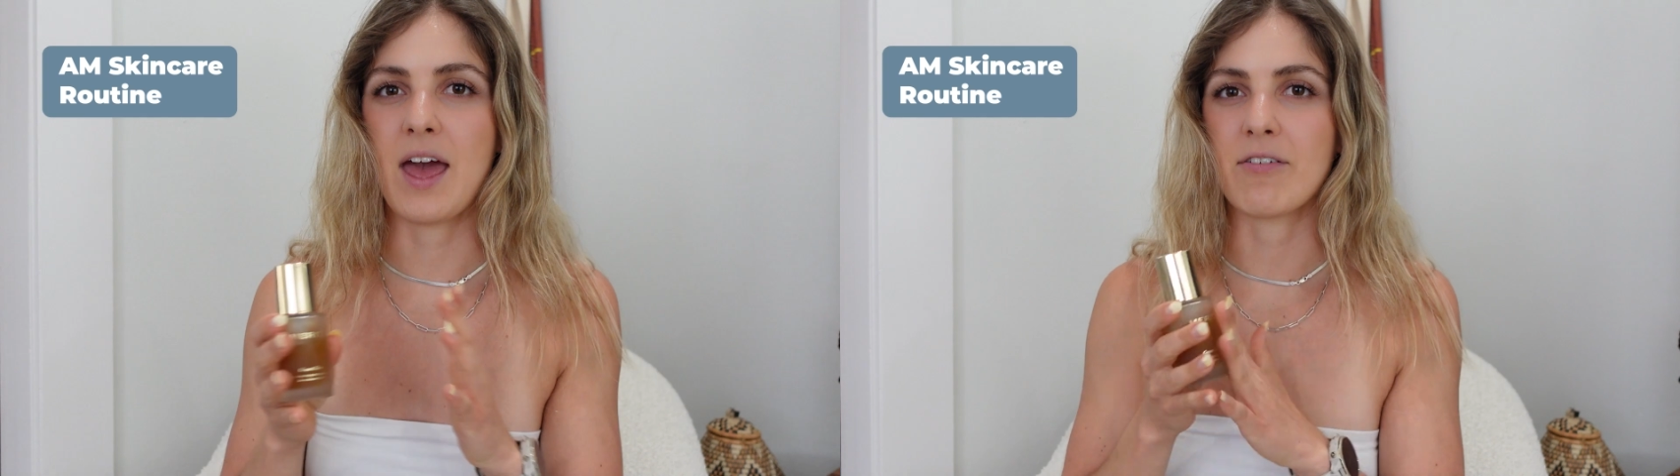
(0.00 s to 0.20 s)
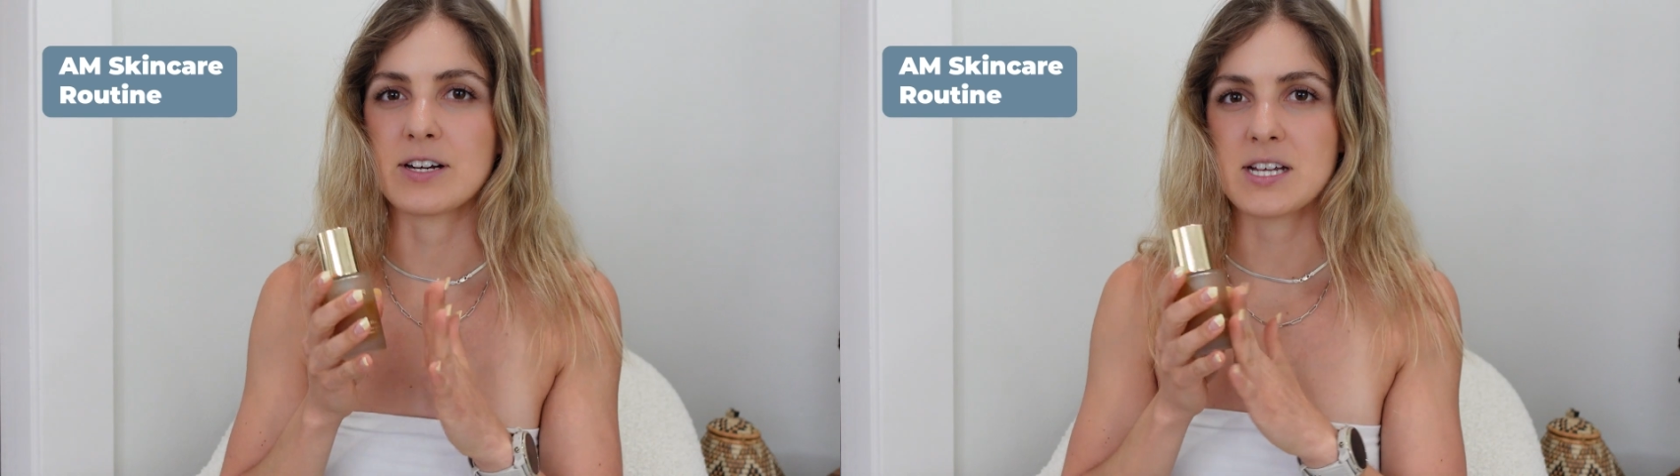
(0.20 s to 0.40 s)

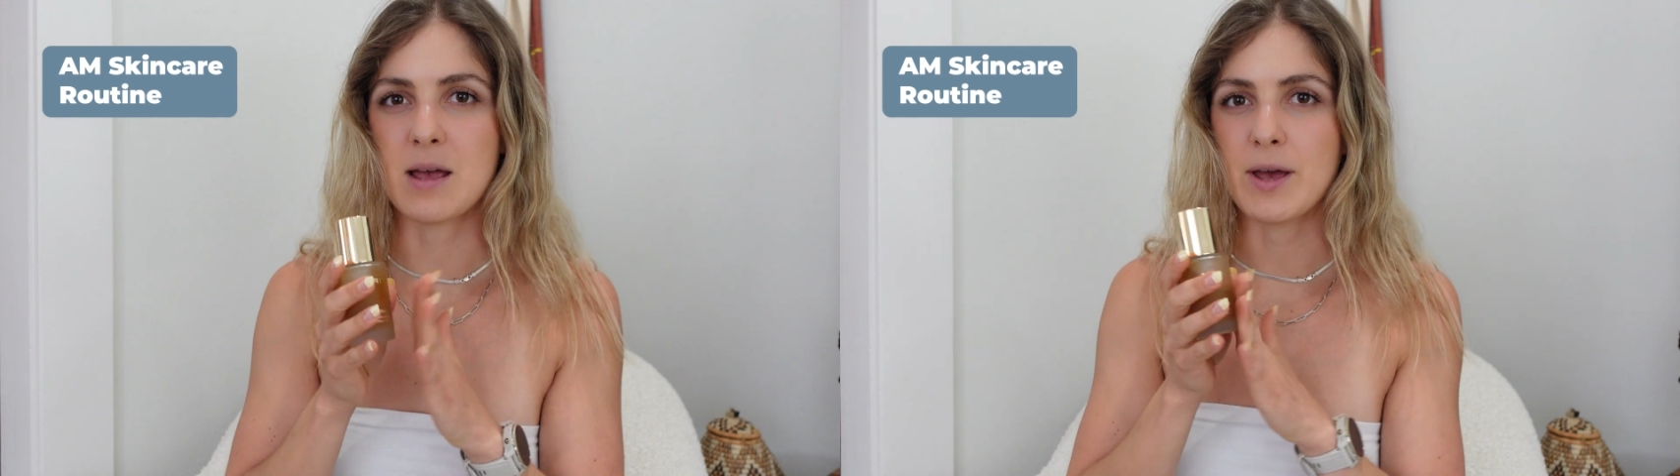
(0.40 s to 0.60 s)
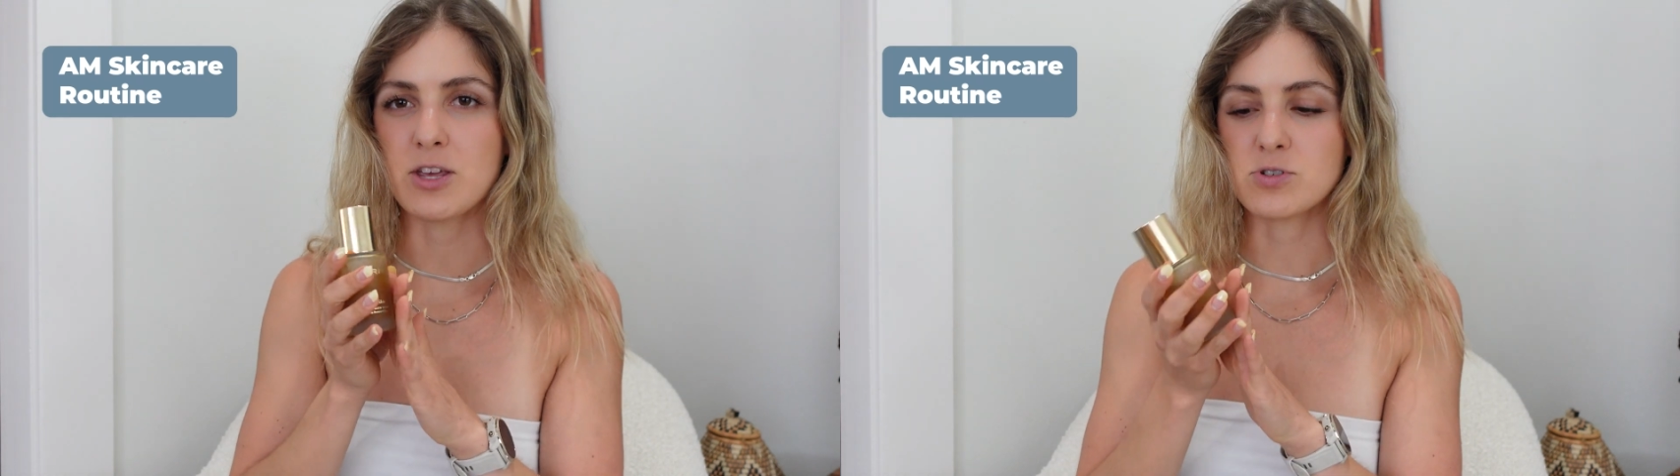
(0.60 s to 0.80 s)
every
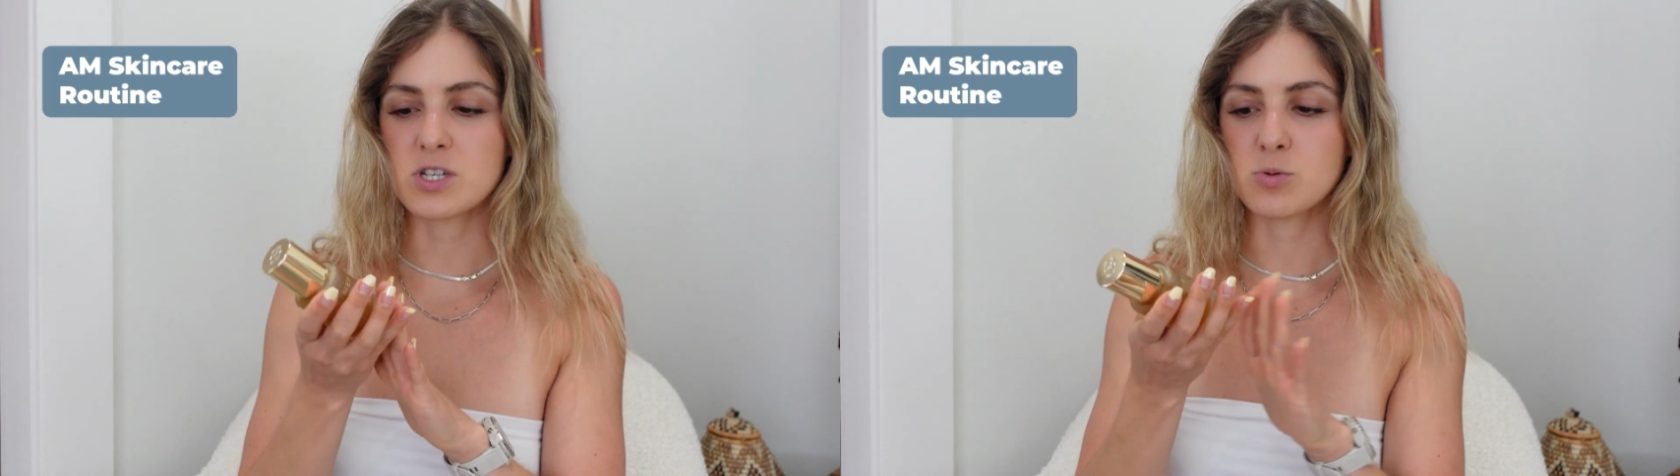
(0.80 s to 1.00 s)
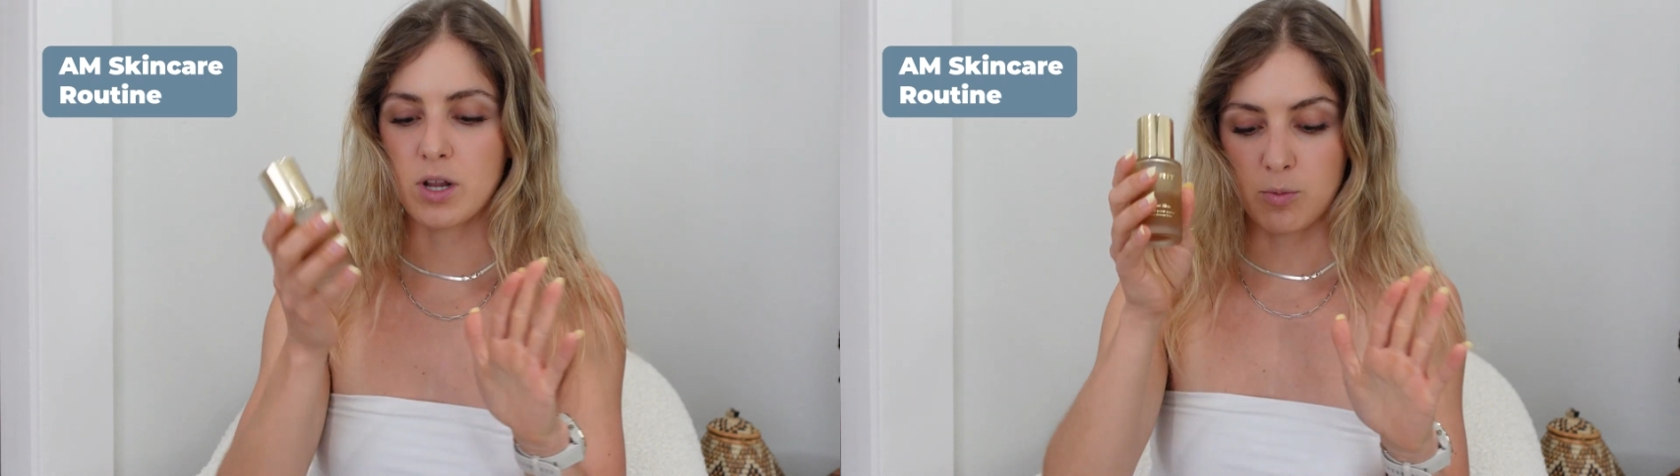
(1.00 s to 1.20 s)
time I use
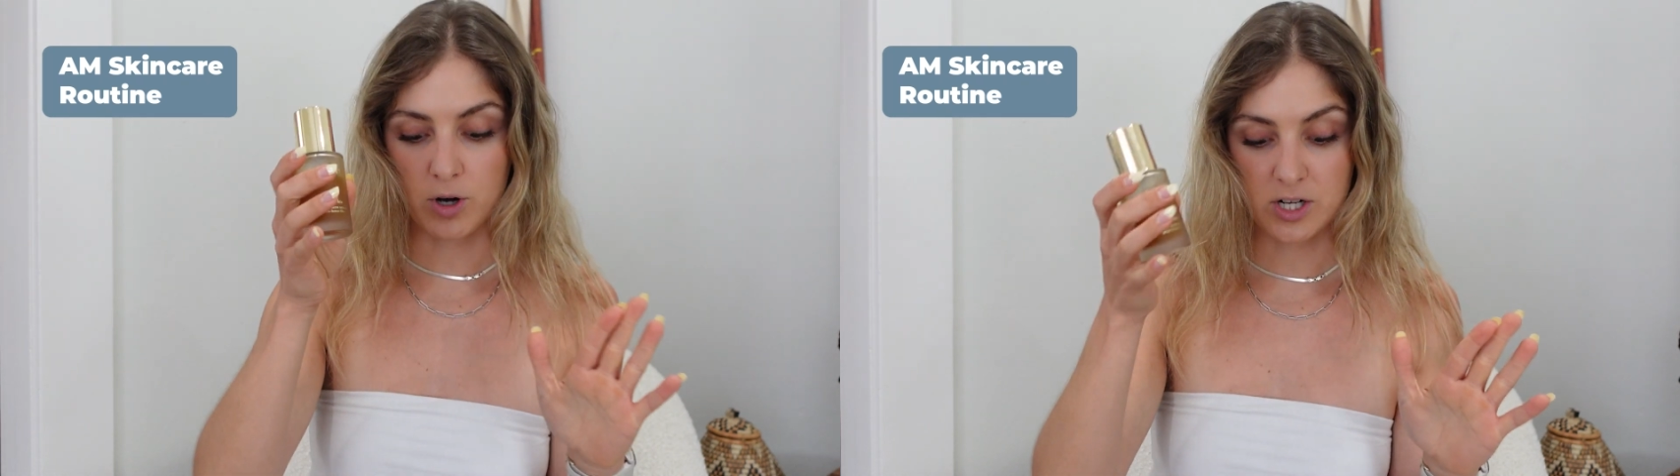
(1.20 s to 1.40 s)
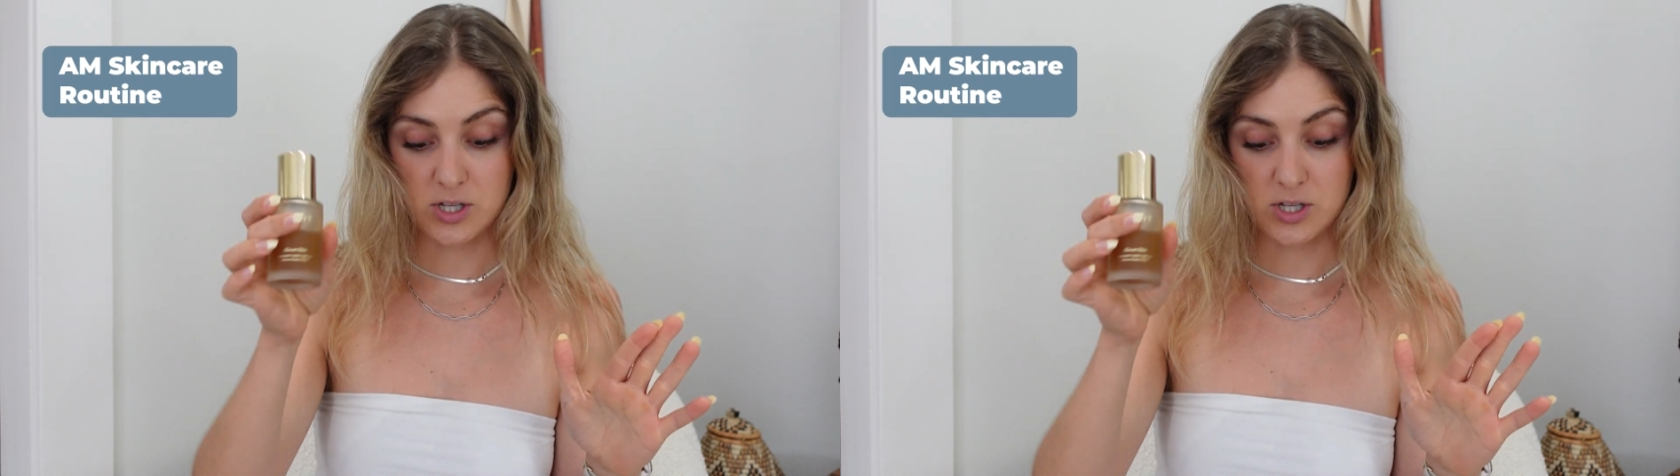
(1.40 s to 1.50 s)
this one in the morning.